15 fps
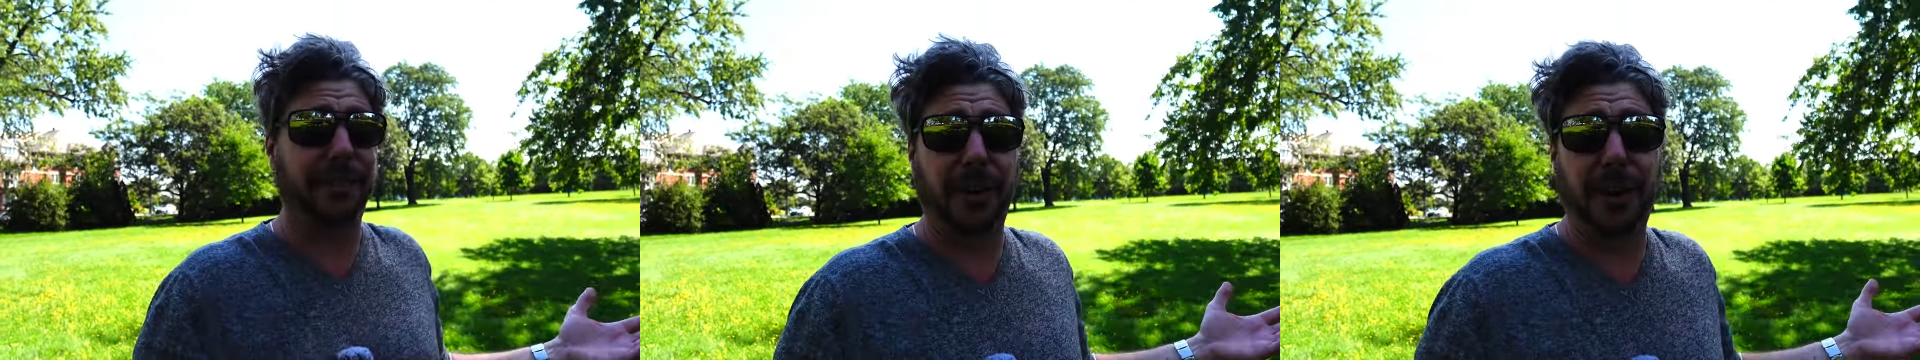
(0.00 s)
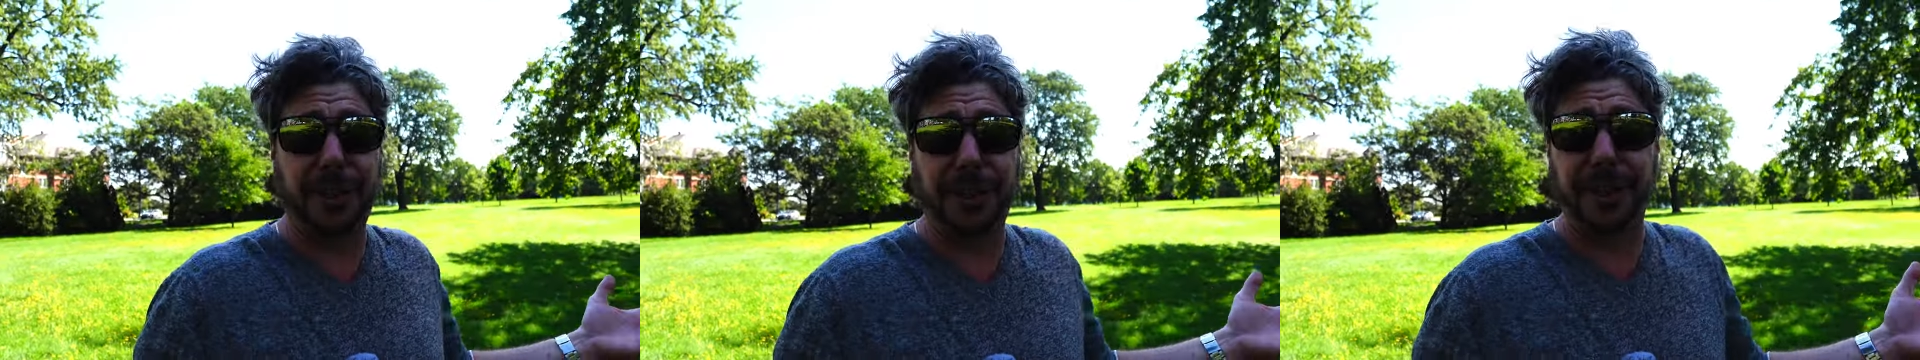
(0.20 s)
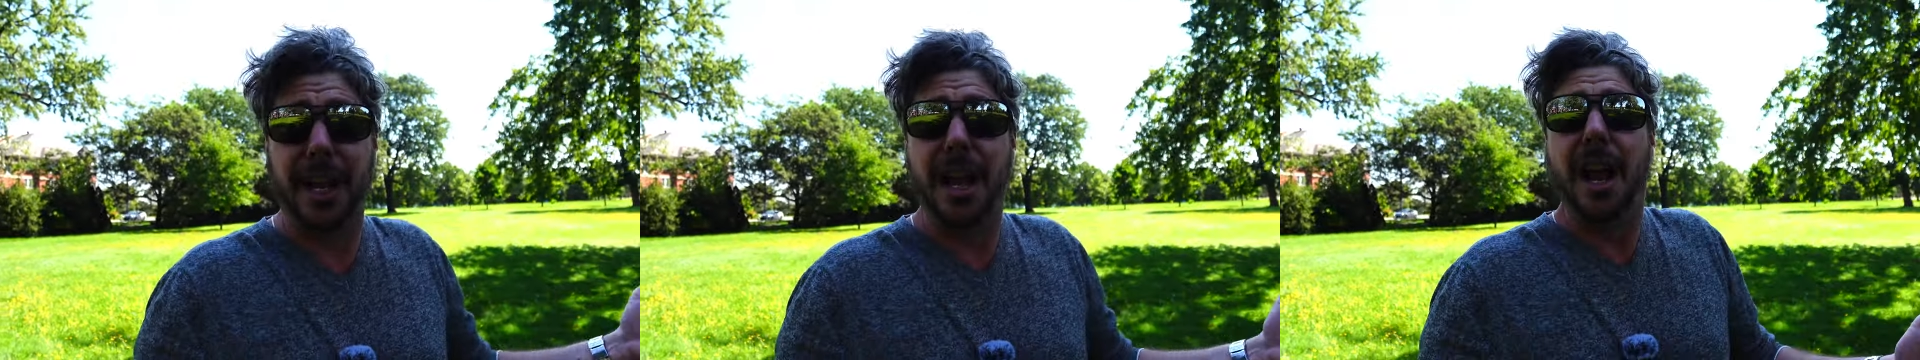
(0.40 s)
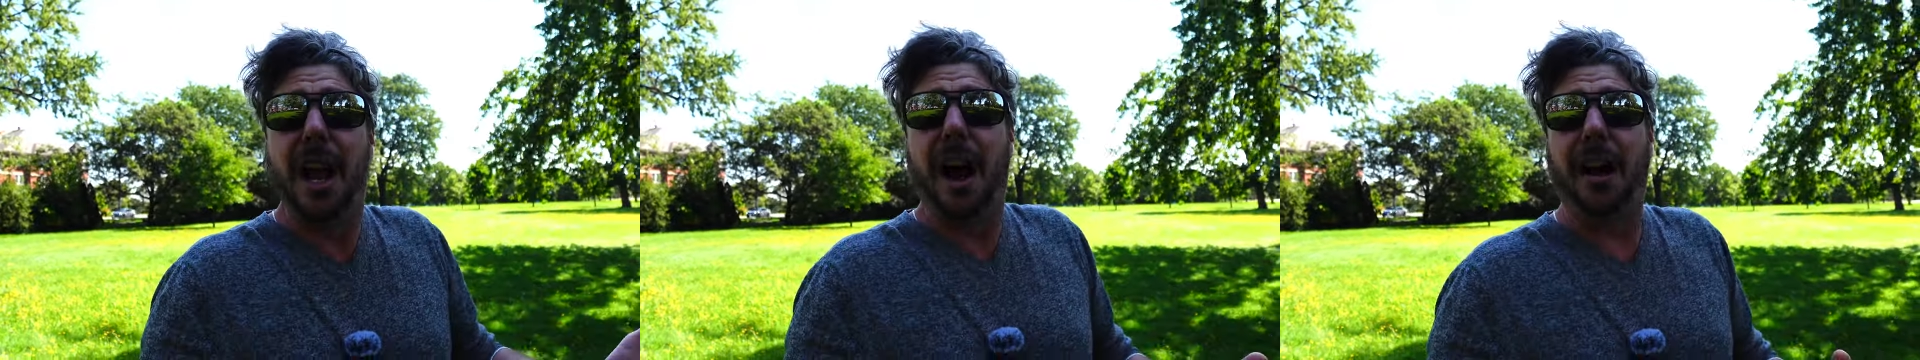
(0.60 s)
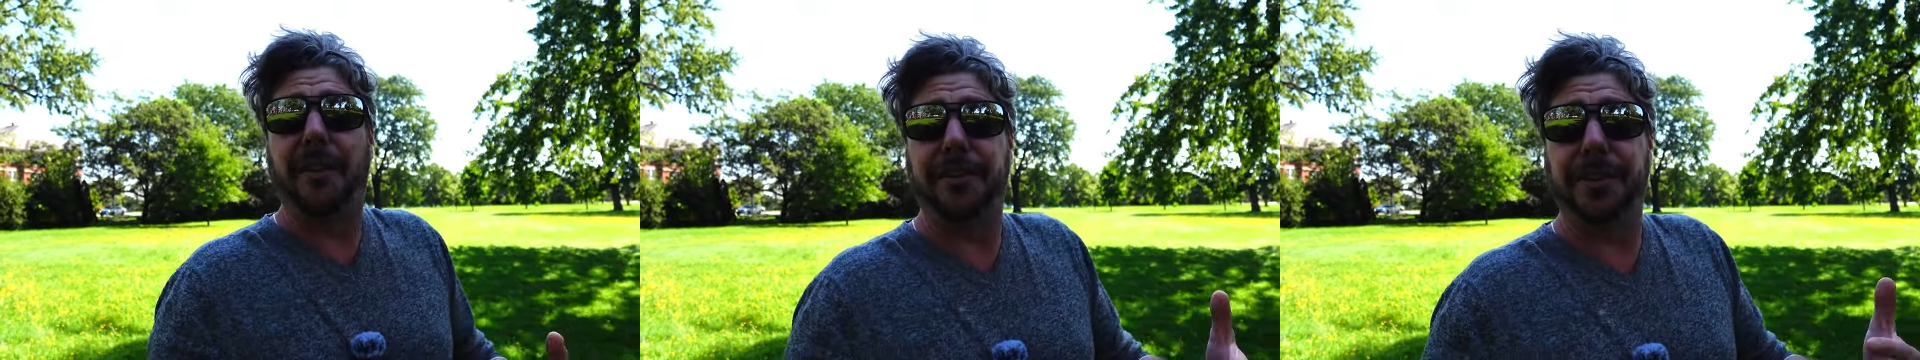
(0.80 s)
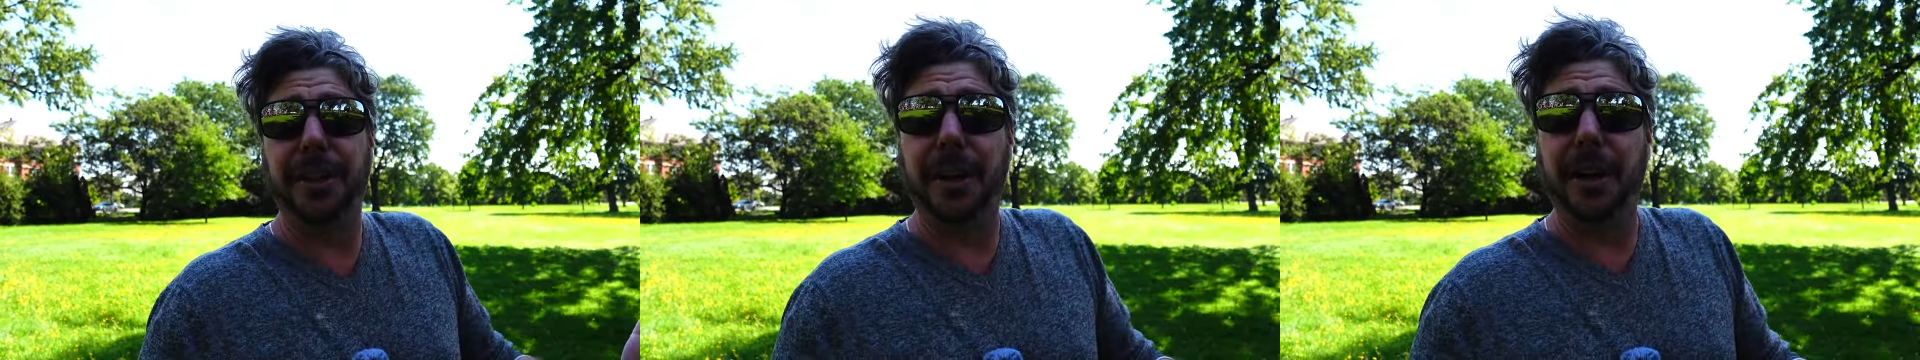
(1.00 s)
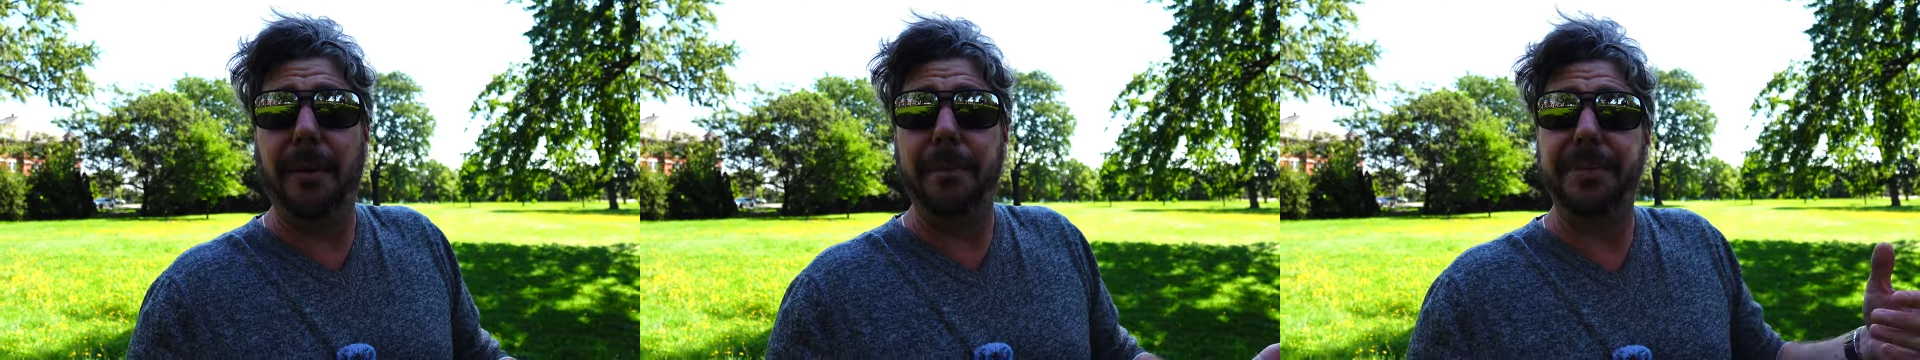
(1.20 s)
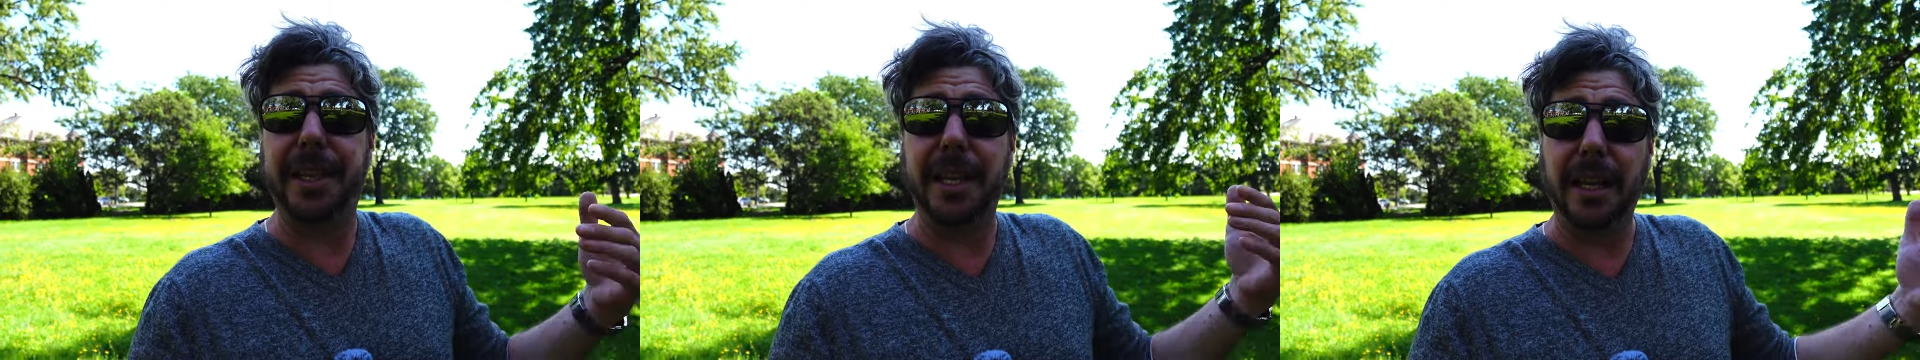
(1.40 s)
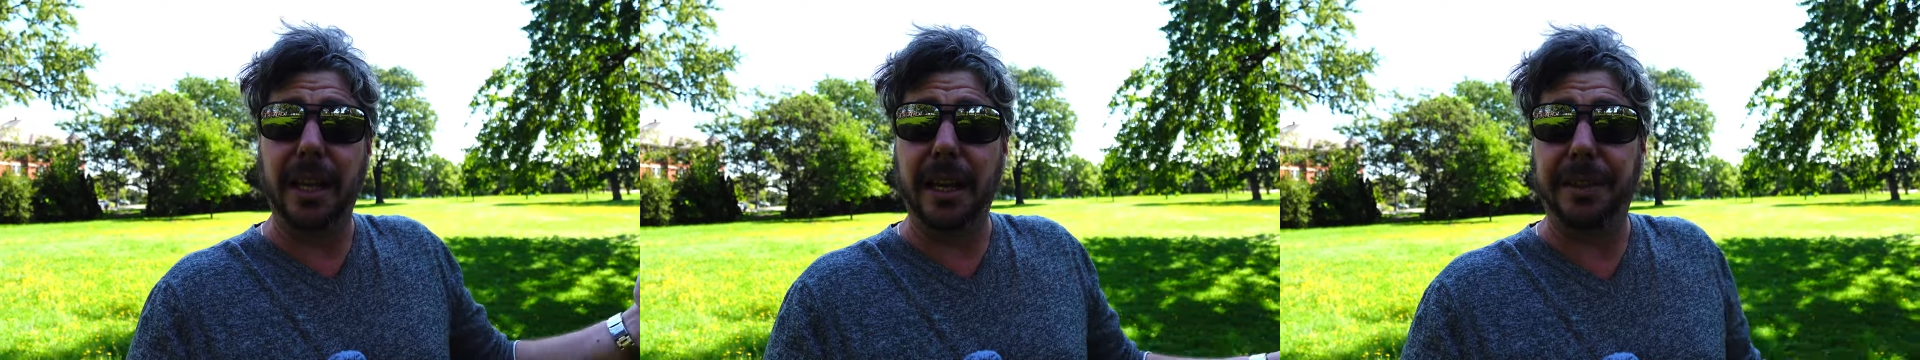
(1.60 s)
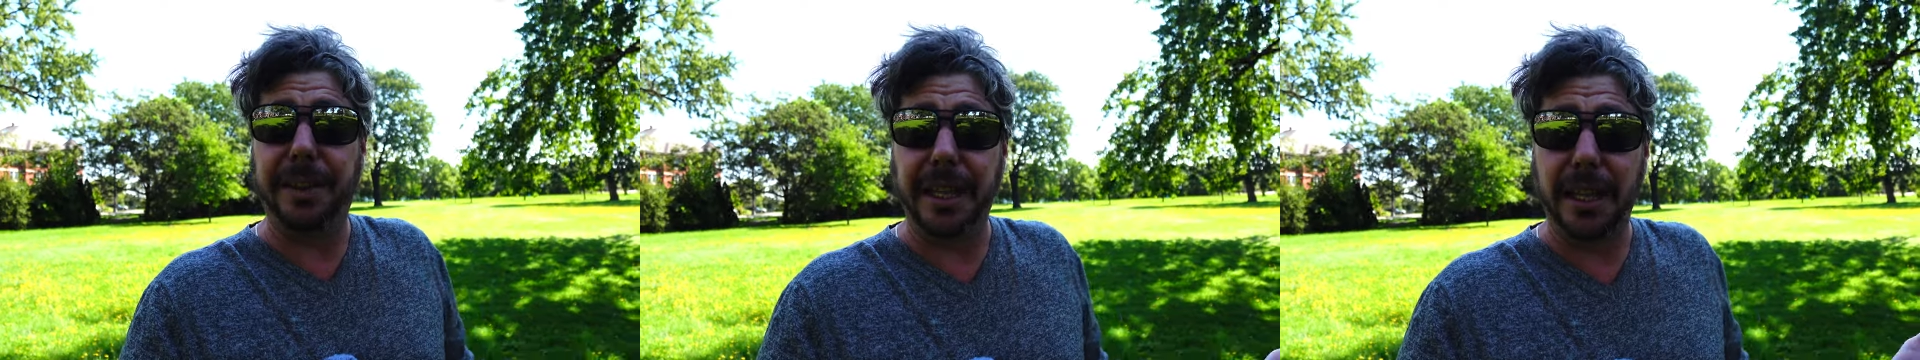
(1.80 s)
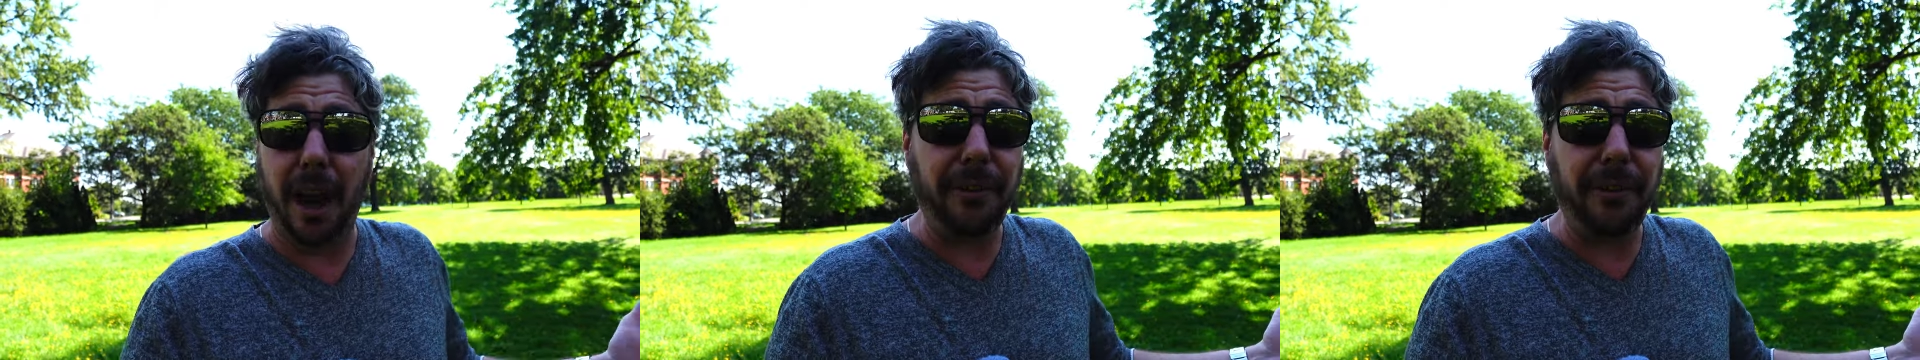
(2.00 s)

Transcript: version of the